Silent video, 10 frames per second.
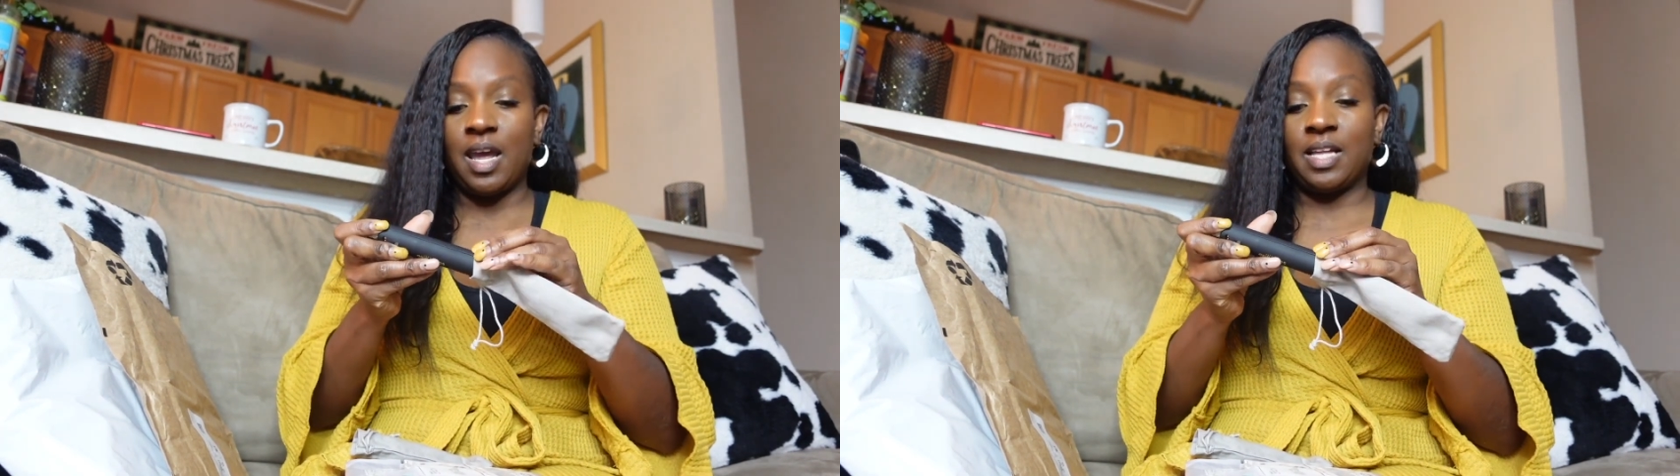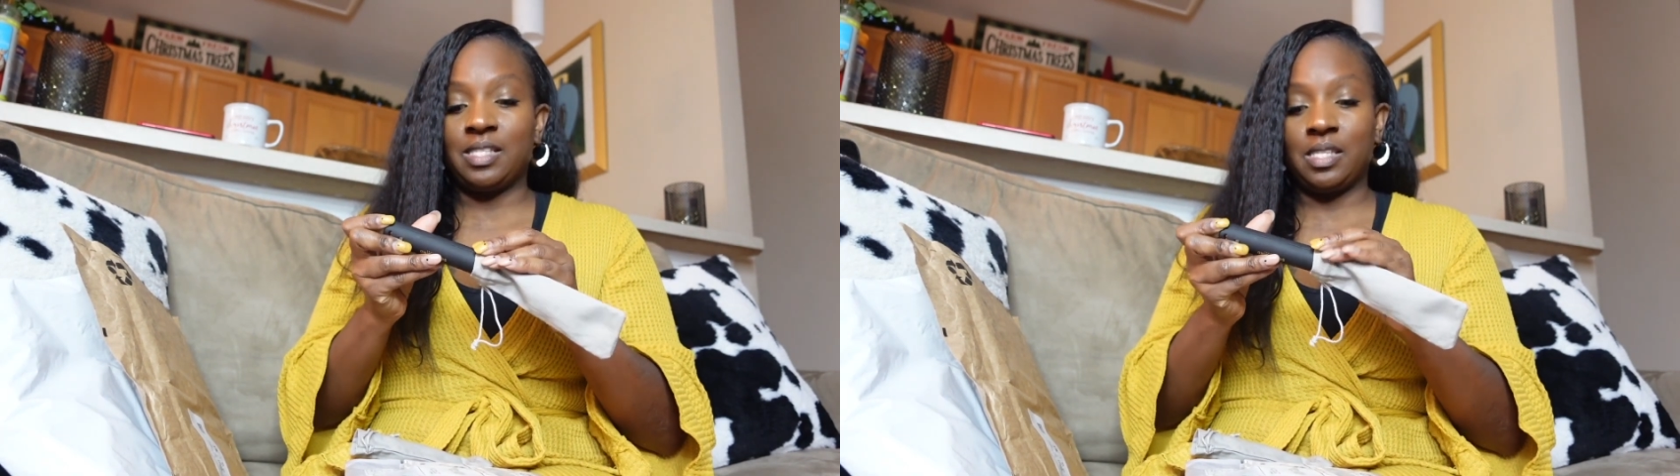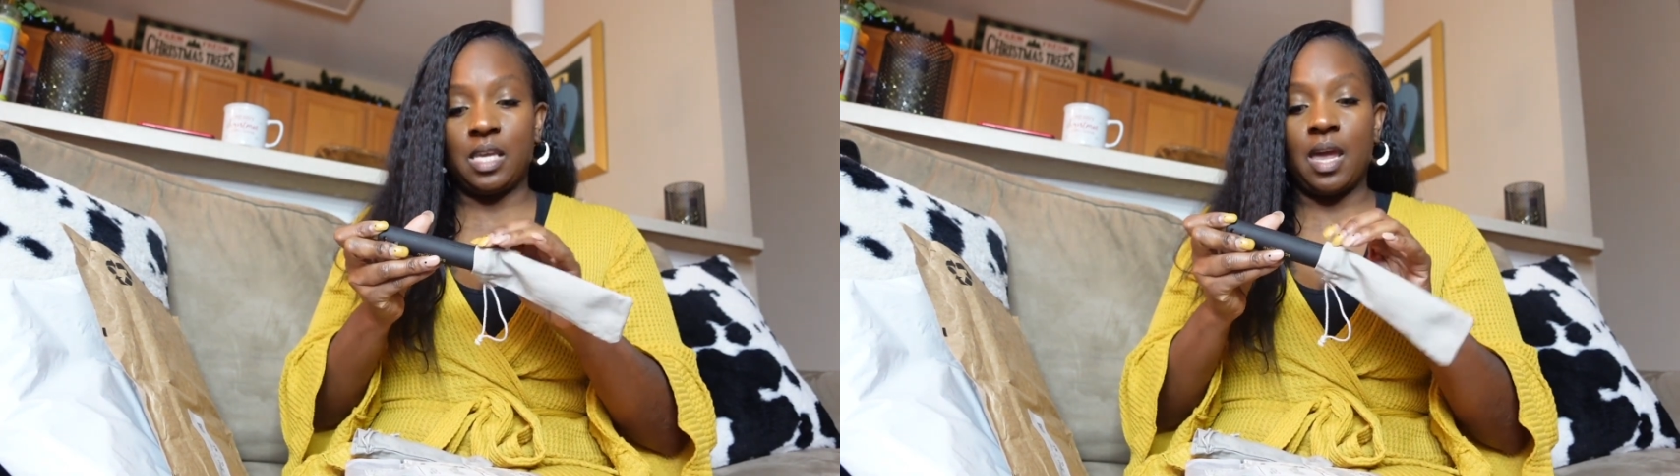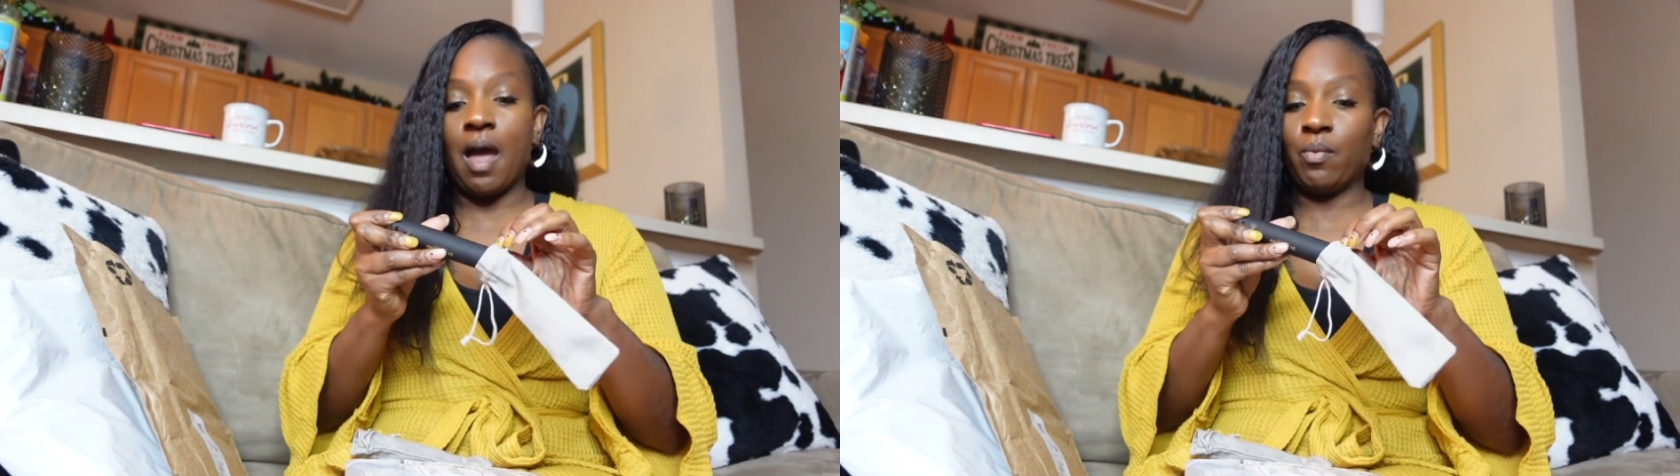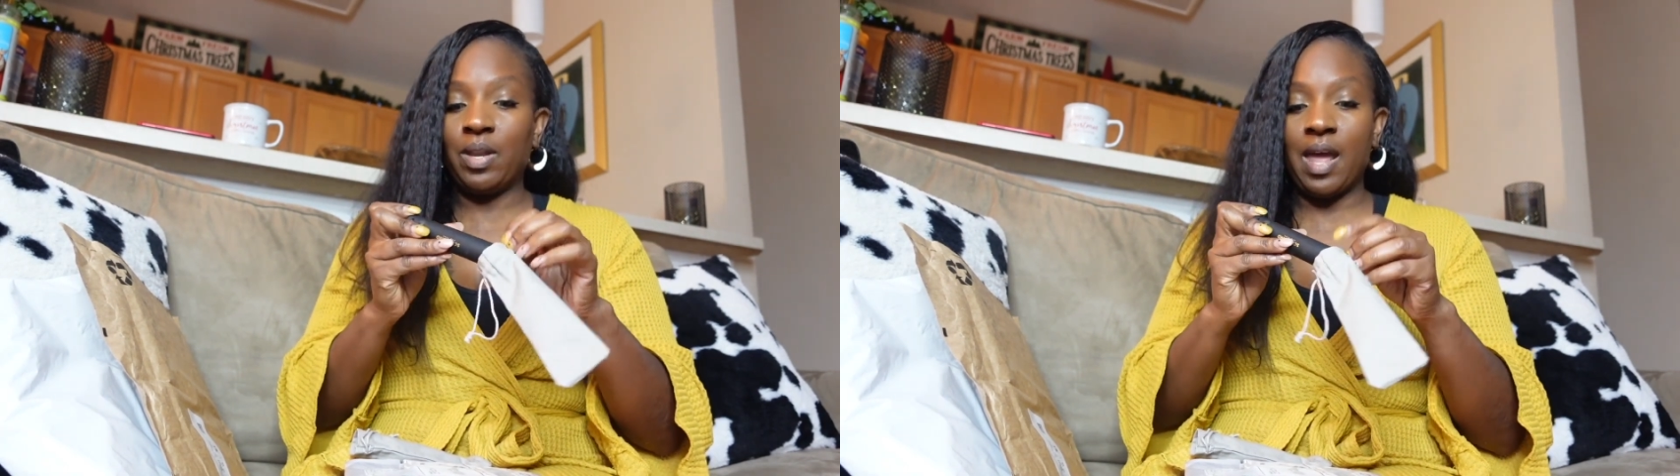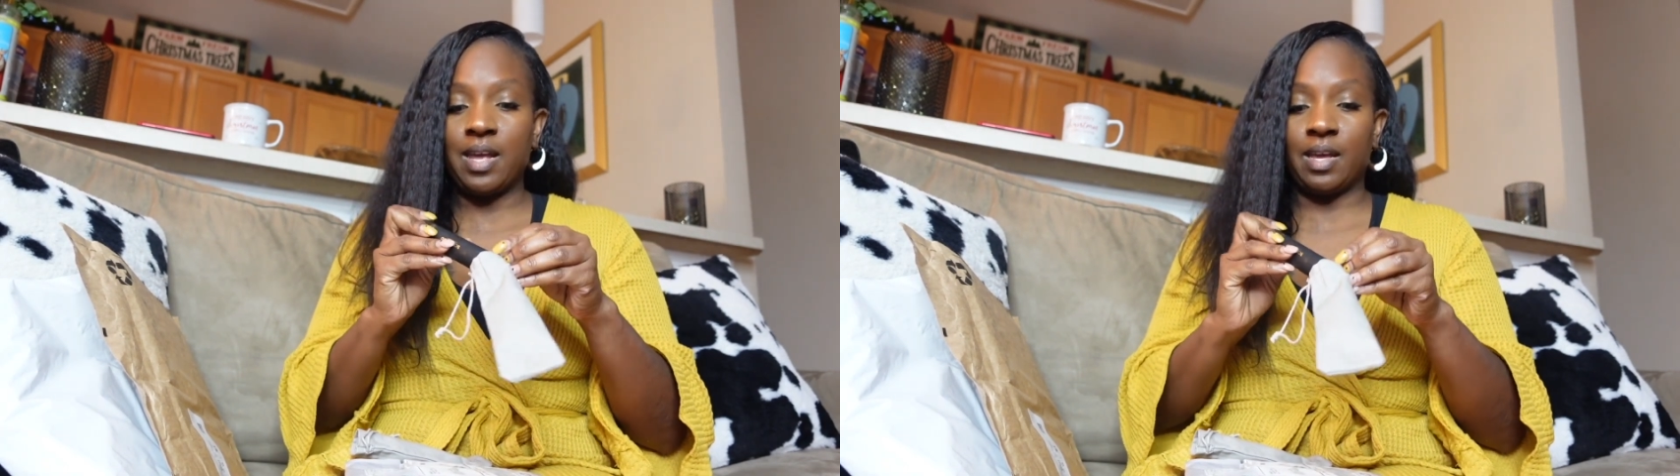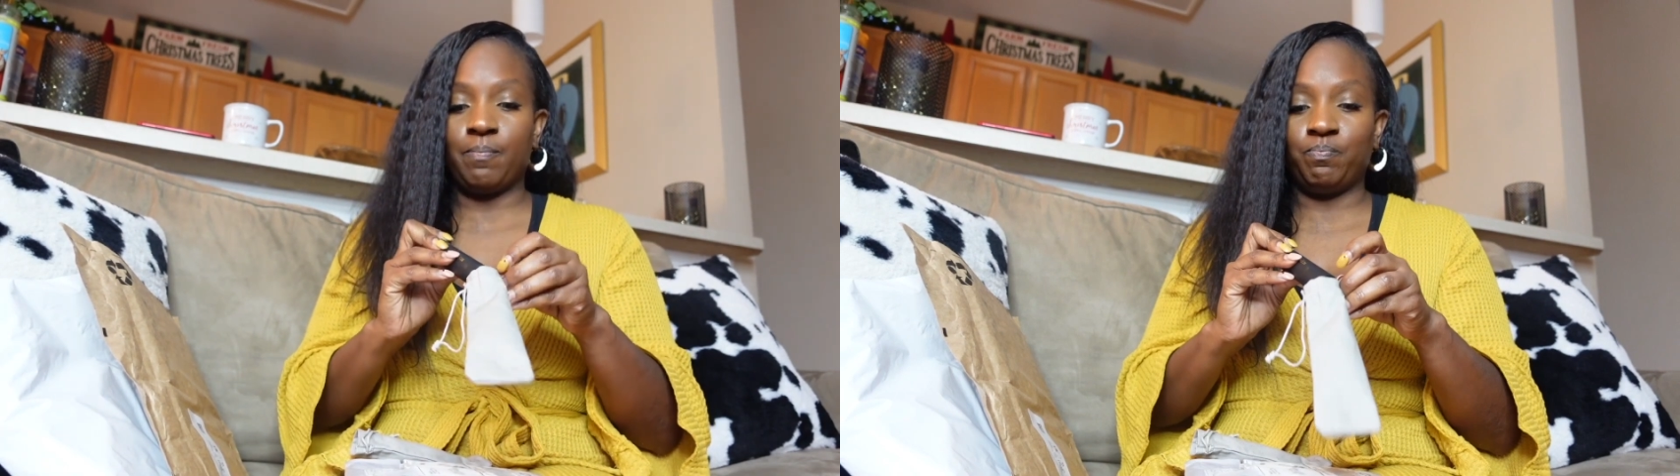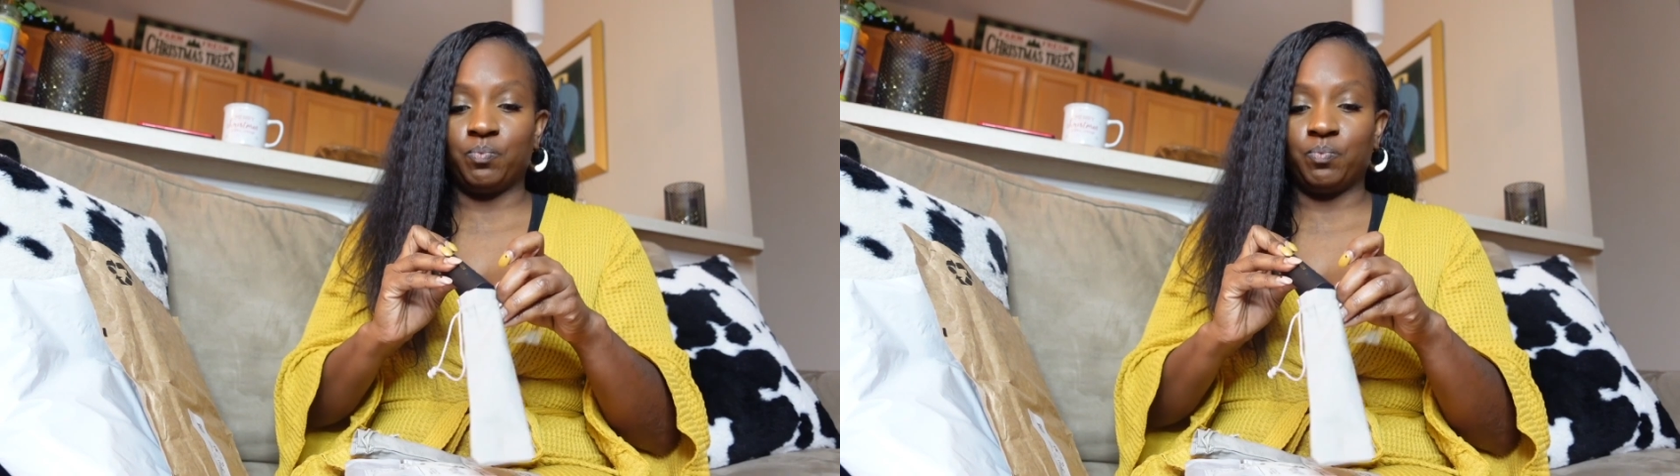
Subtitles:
and see how we like it.